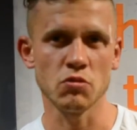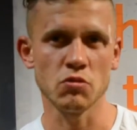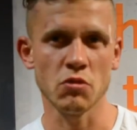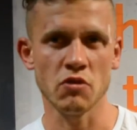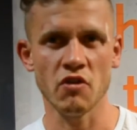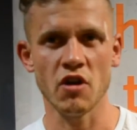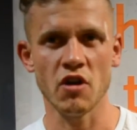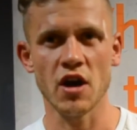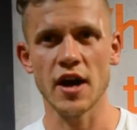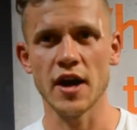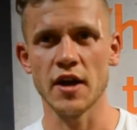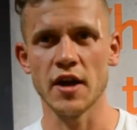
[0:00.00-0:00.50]
my
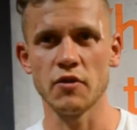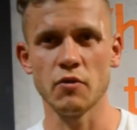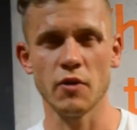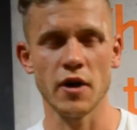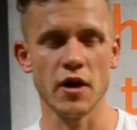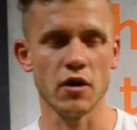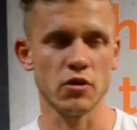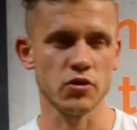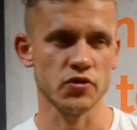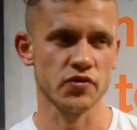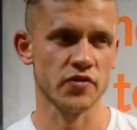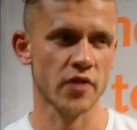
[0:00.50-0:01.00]
right hand, the way
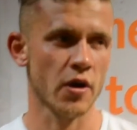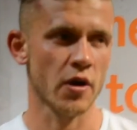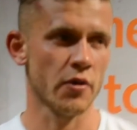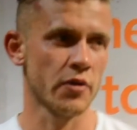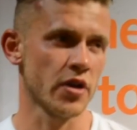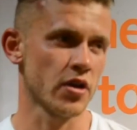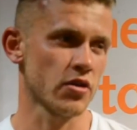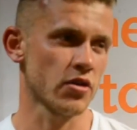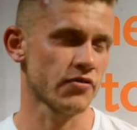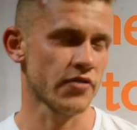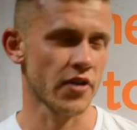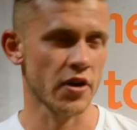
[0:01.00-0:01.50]
I was throwing
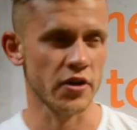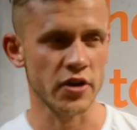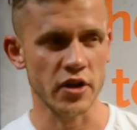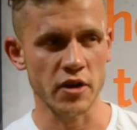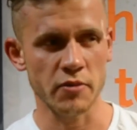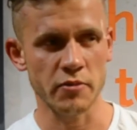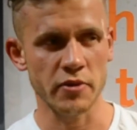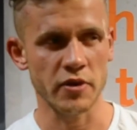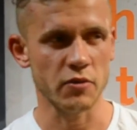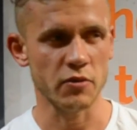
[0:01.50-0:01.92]
it a